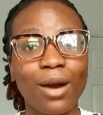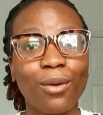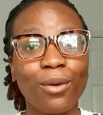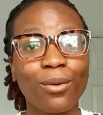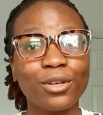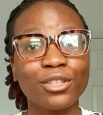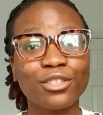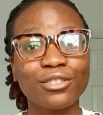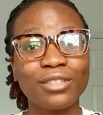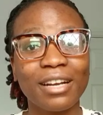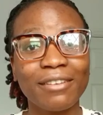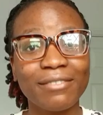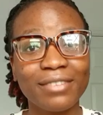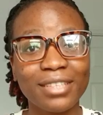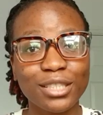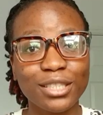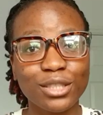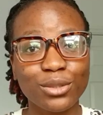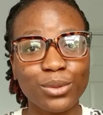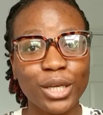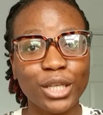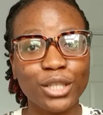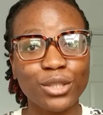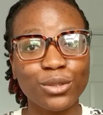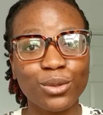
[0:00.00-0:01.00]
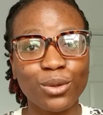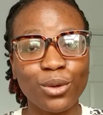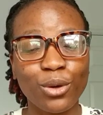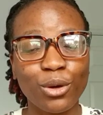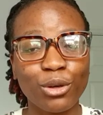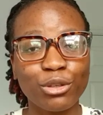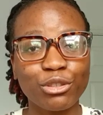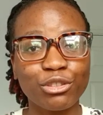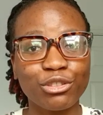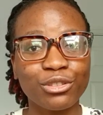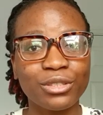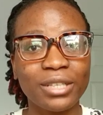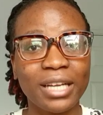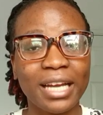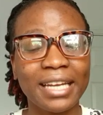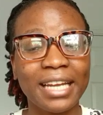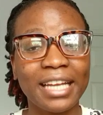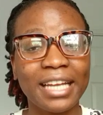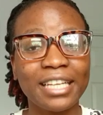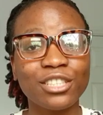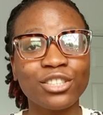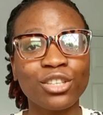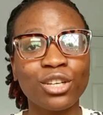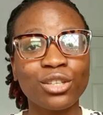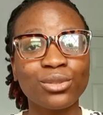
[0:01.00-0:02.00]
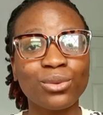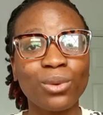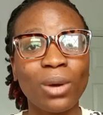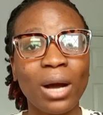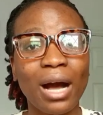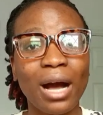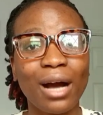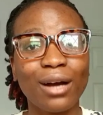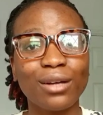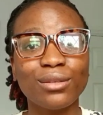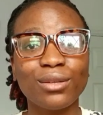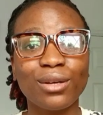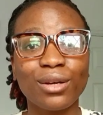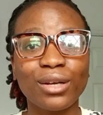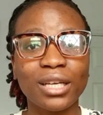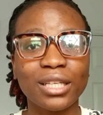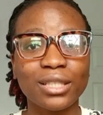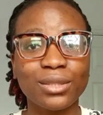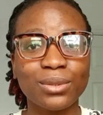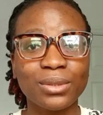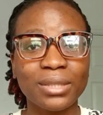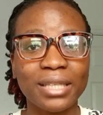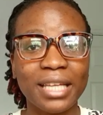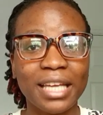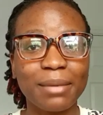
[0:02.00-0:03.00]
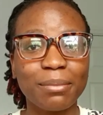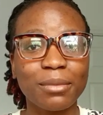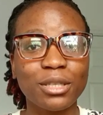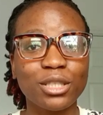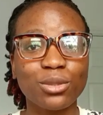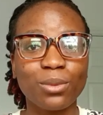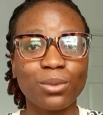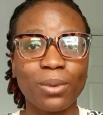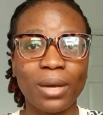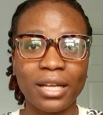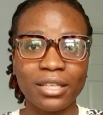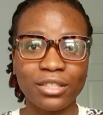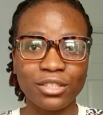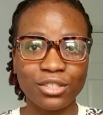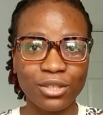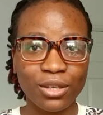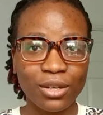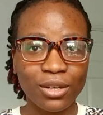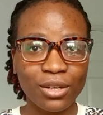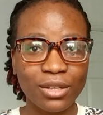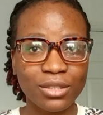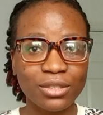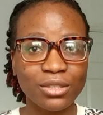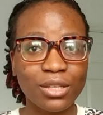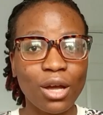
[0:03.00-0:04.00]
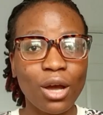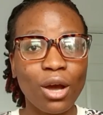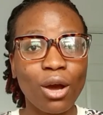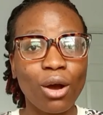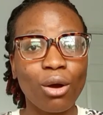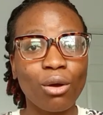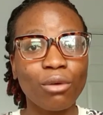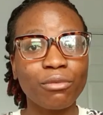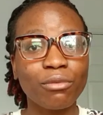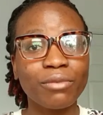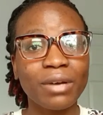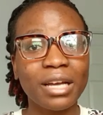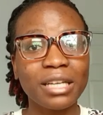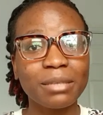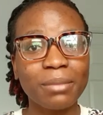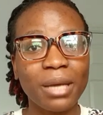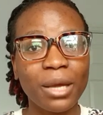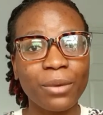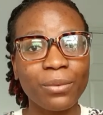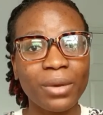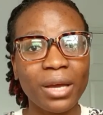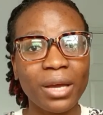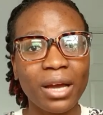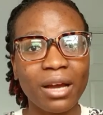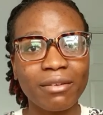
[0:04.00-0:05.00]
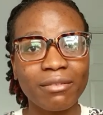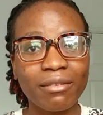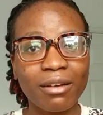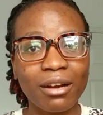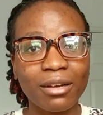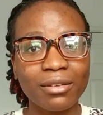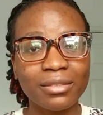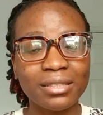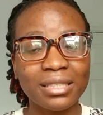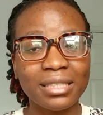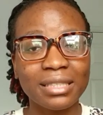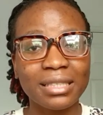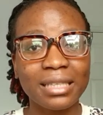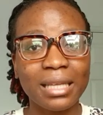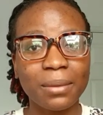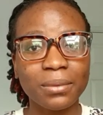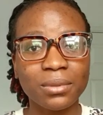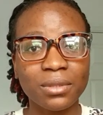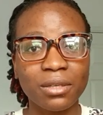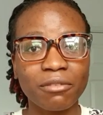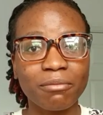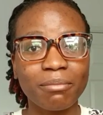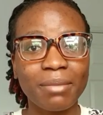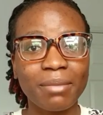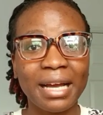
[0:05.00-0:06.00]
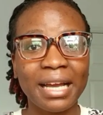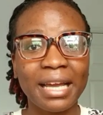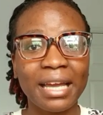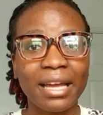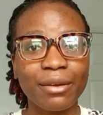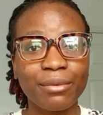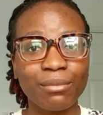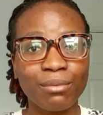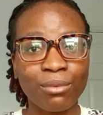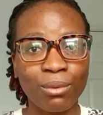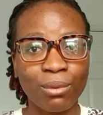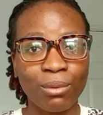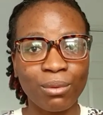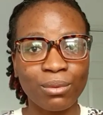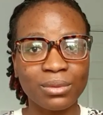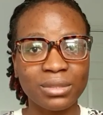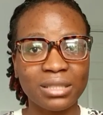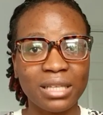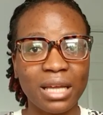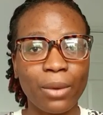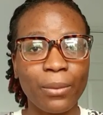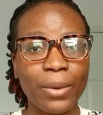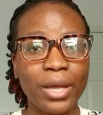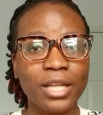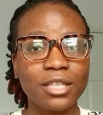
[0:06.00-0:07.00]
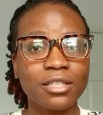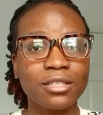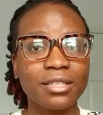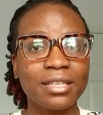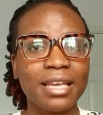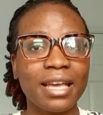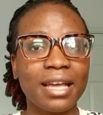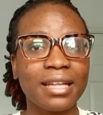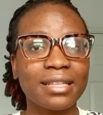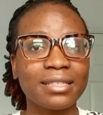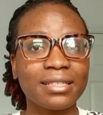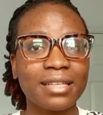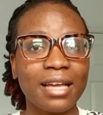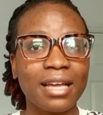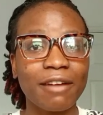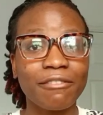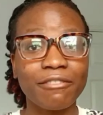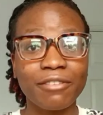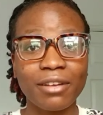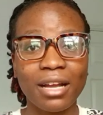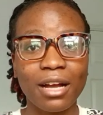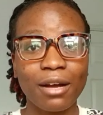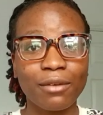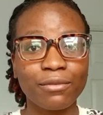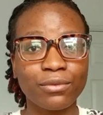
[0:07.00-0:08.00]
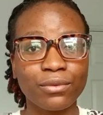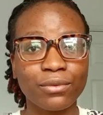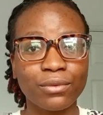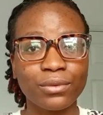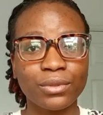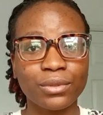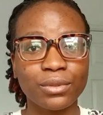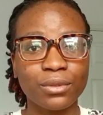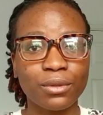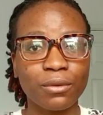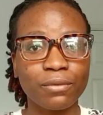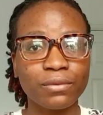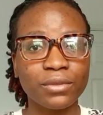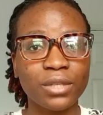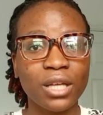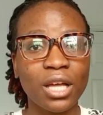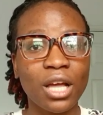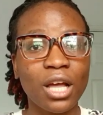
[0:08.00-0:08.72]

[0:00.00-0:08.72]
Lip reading: I was traveling to a new country and I did not know how long it would take me to adjust or find my way around in terms of market runs and where to get African foodstuffs.